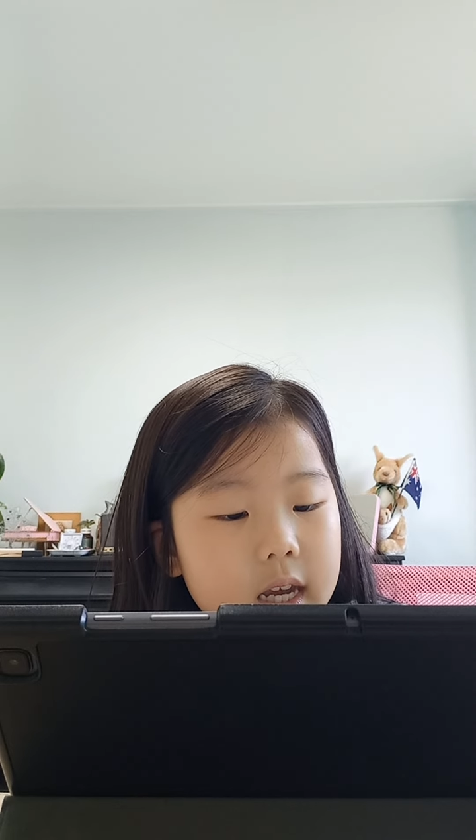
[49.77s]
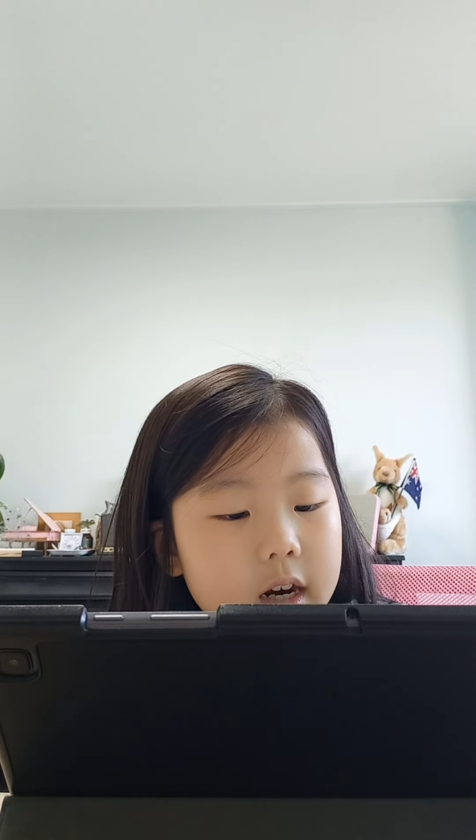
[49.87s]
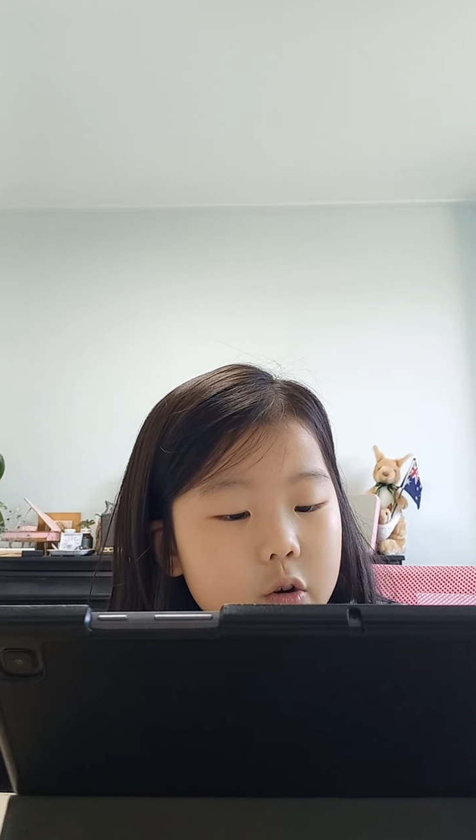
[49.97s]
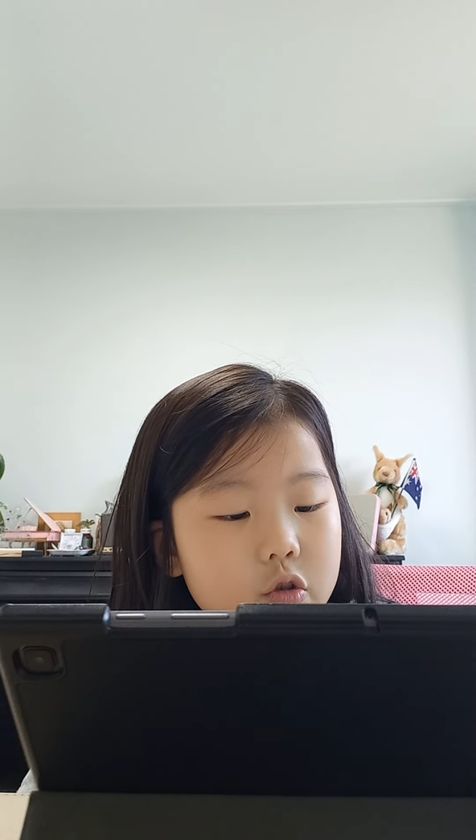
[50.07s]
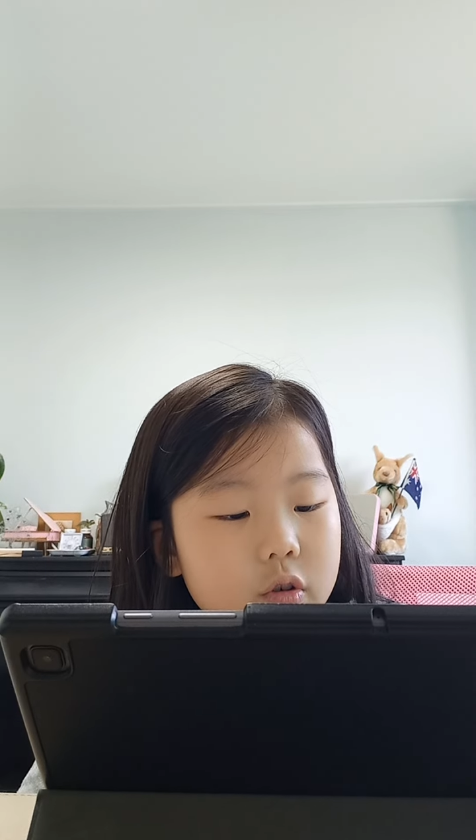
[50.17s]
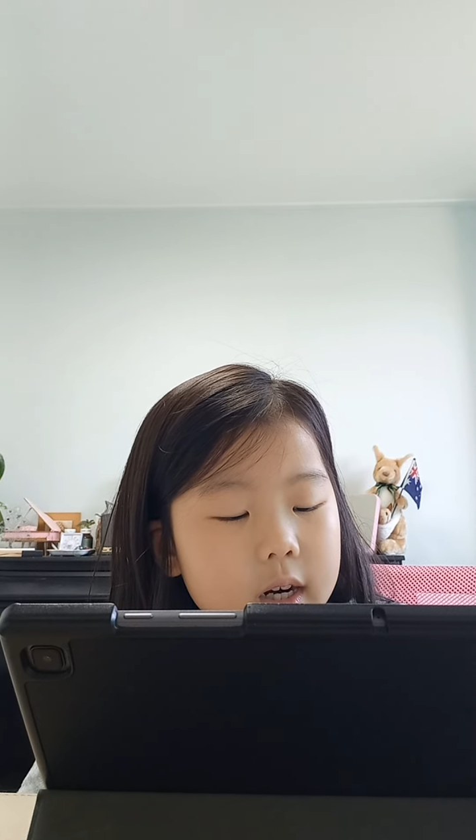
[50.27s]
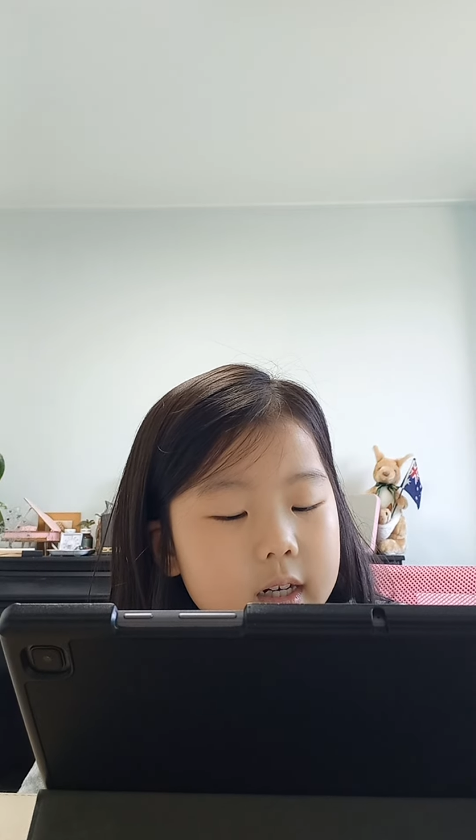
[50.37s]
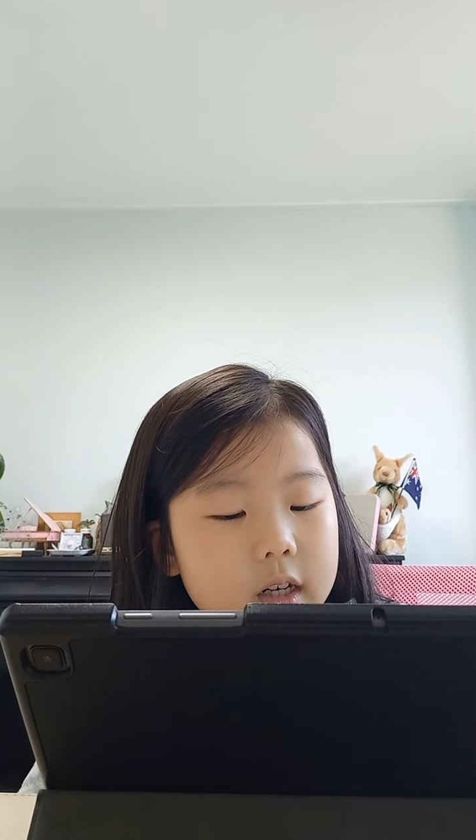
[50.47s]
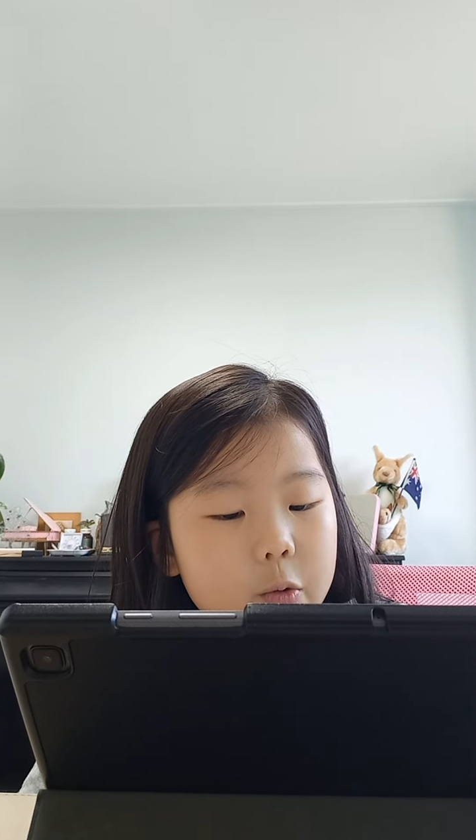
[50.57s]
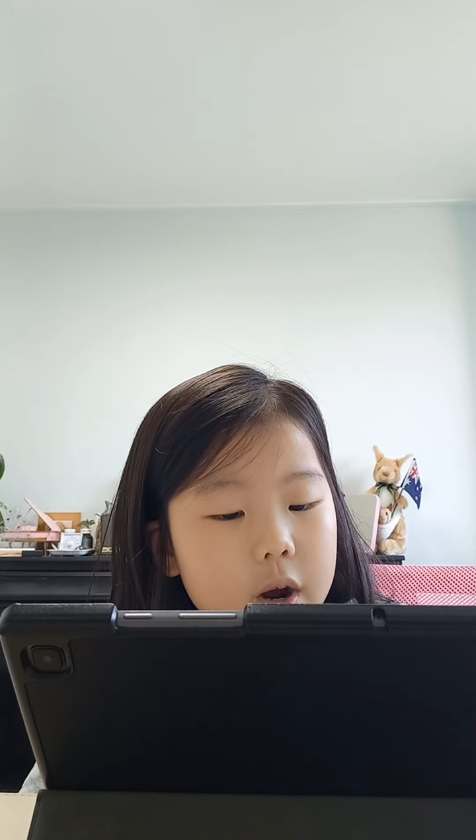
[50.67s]
and
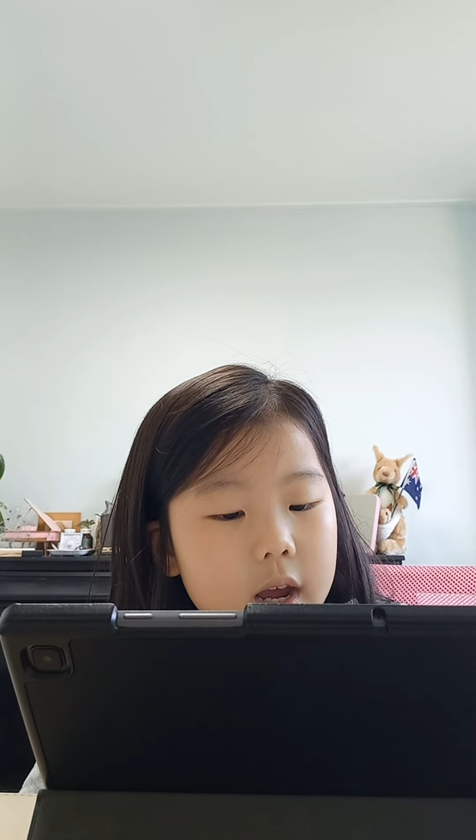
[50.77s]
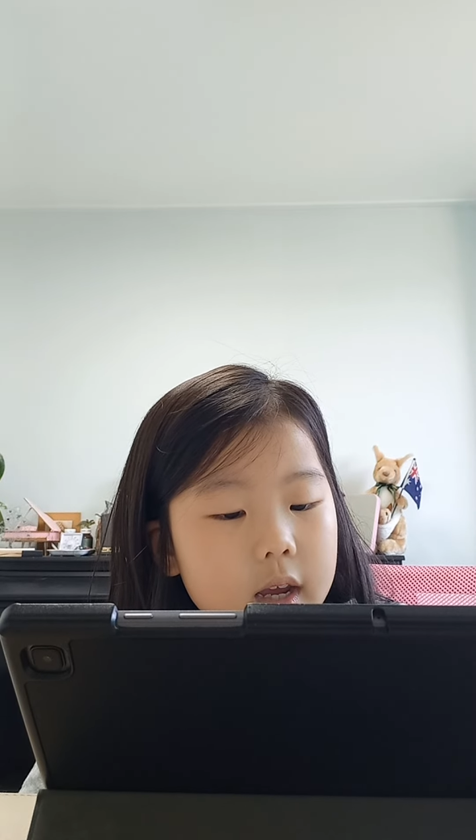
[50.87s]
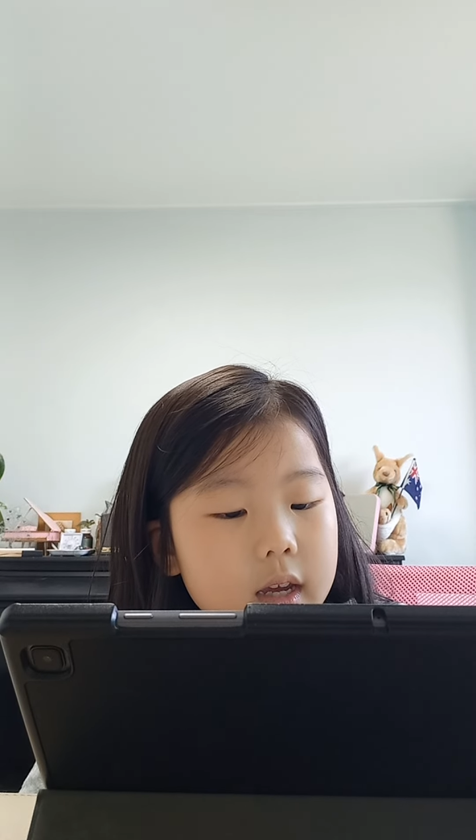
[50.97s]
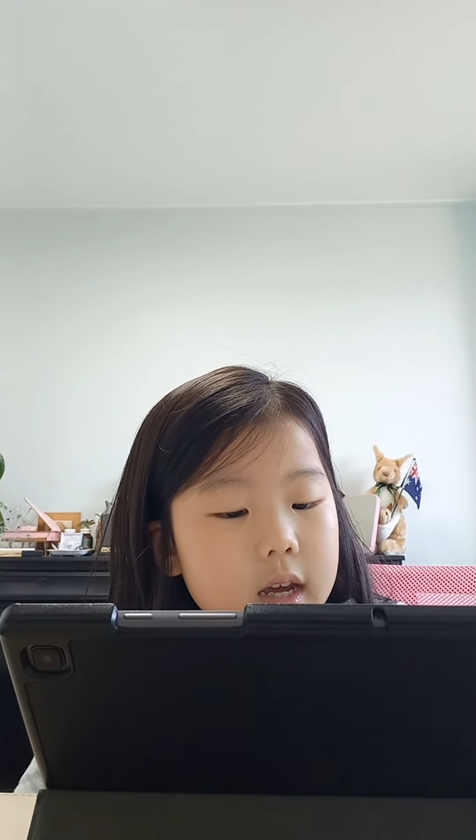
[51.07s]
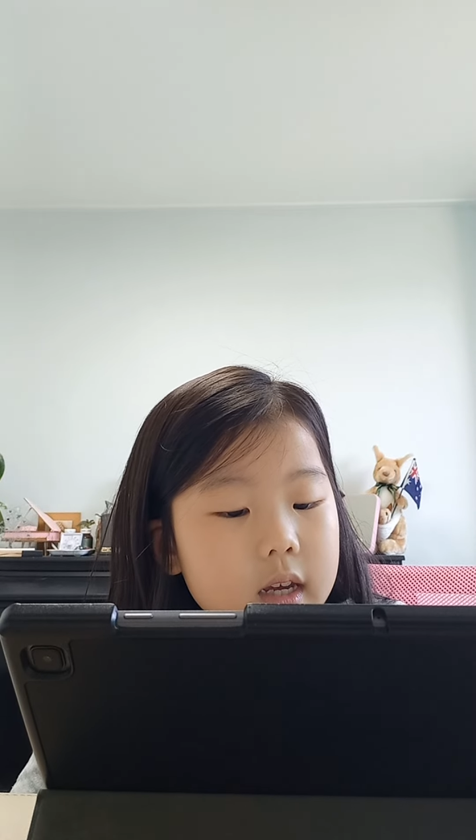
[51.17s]
crooned away.